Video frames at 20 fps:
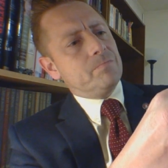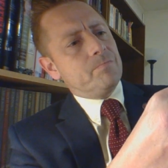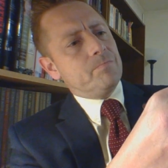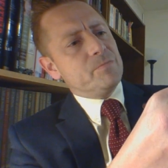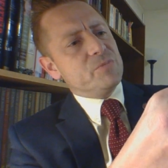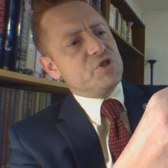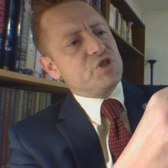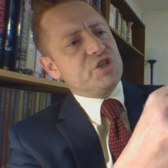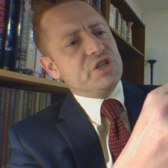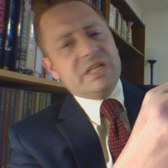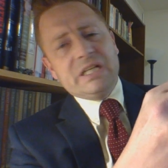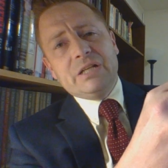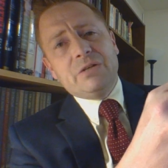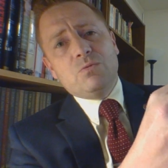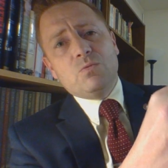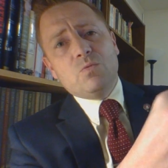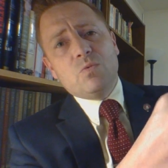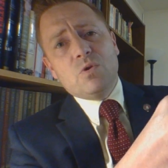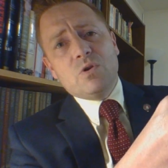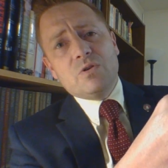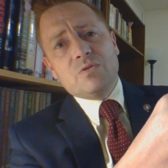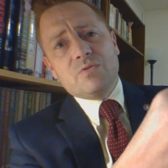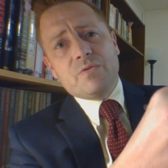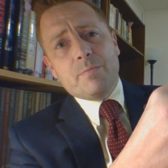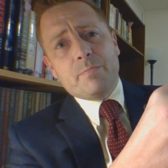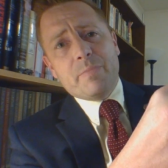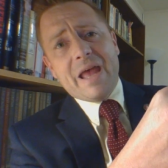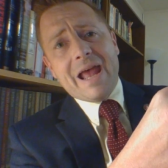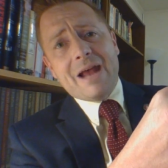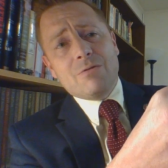machine was the
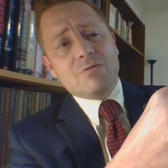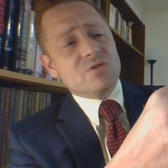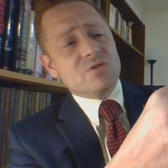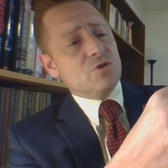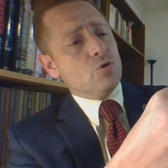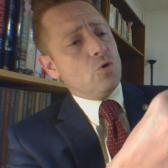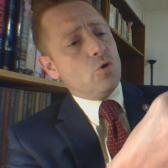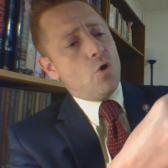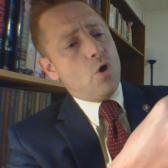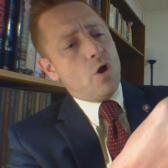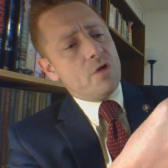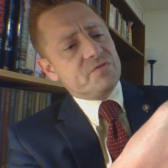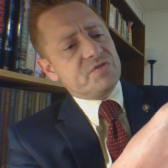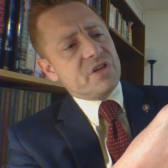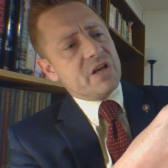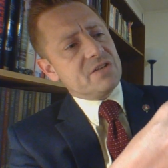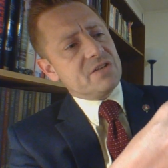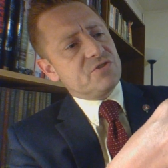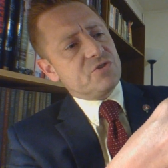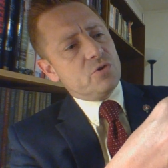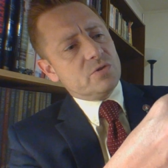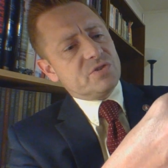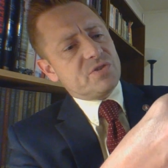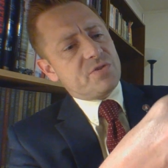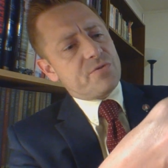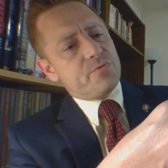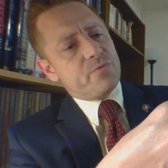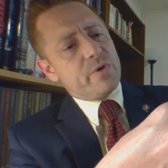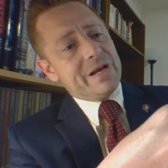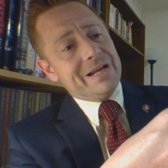bag was a little offset so it's
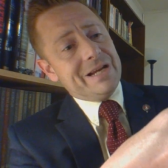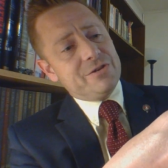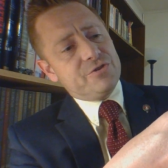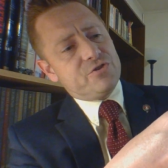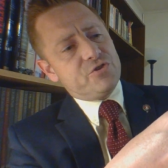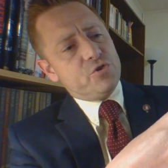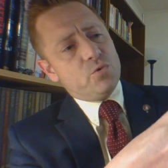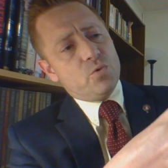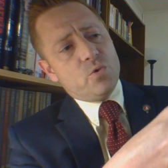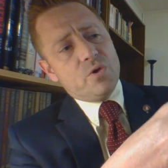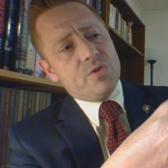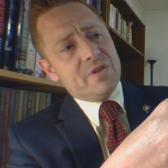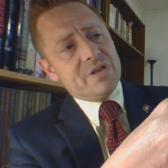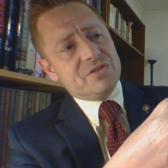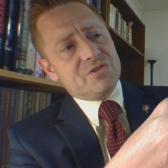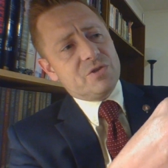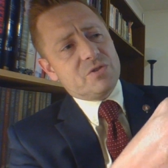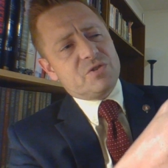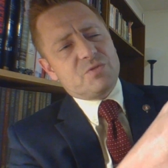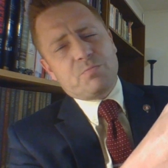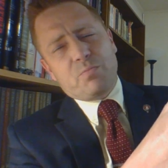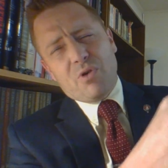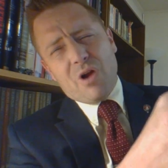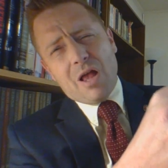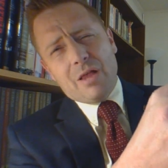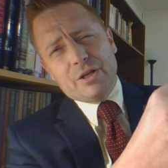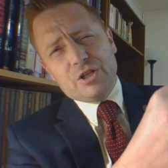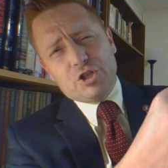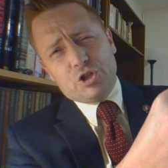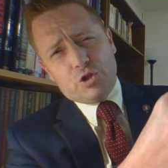three and two on this it
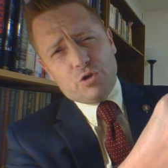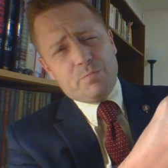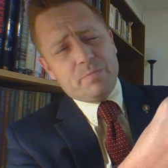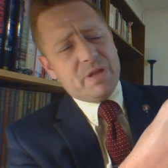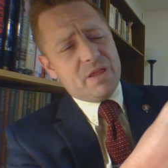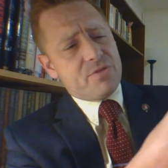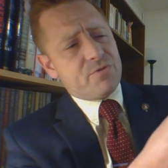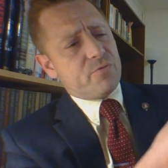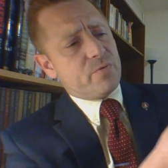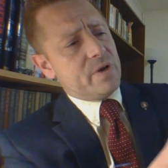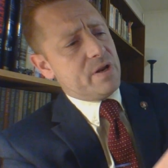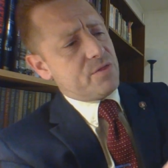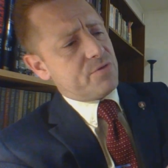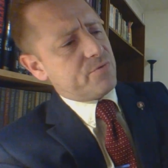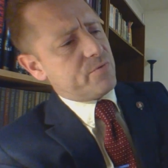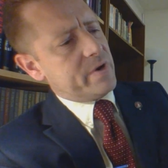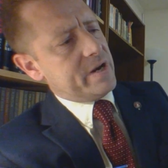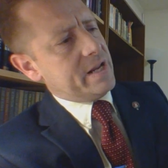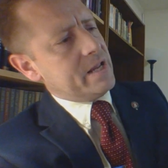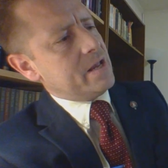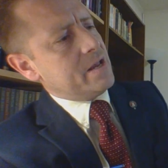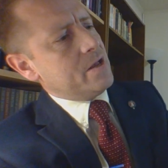probably should be three and three